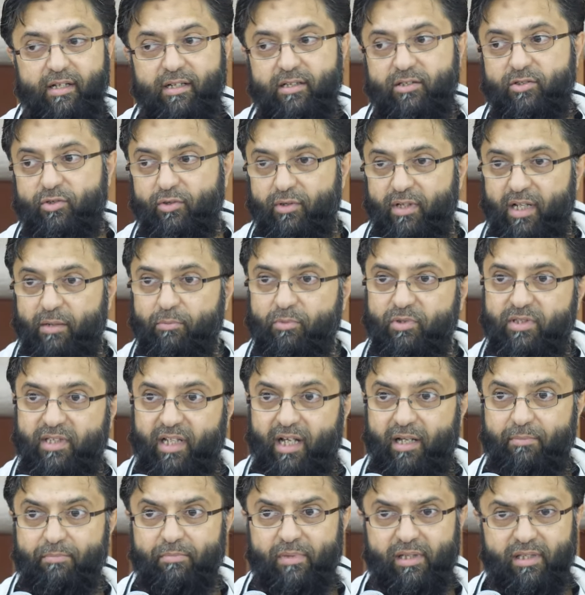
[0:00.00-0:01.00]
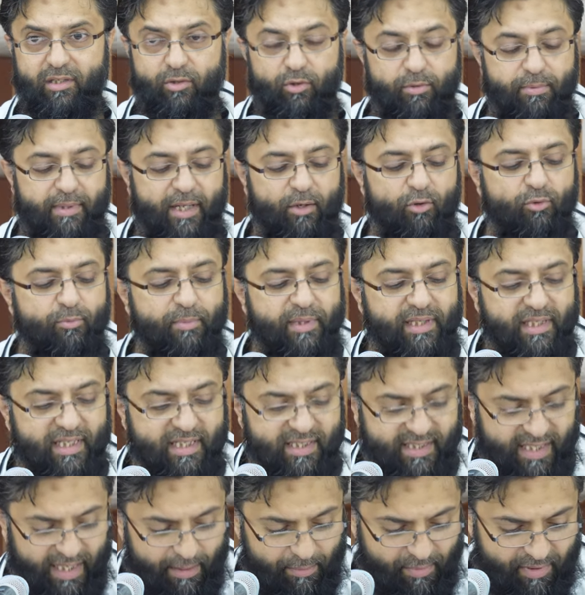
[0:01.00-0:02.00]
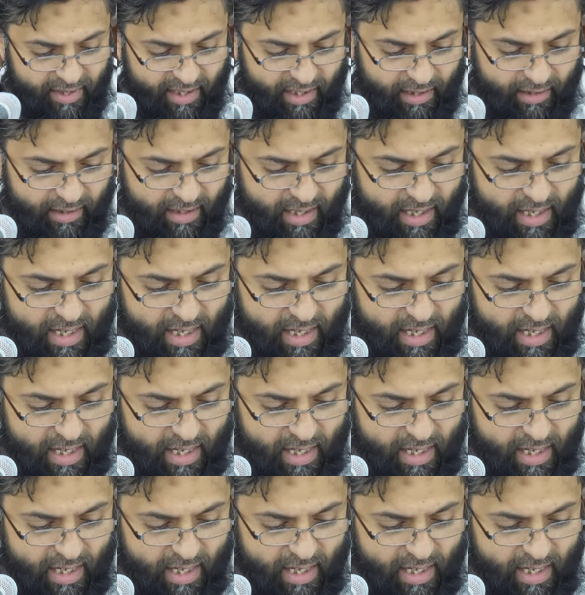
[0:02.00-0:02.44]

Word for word: Sunnah, mustahab, mandoob, they all mean the same thing.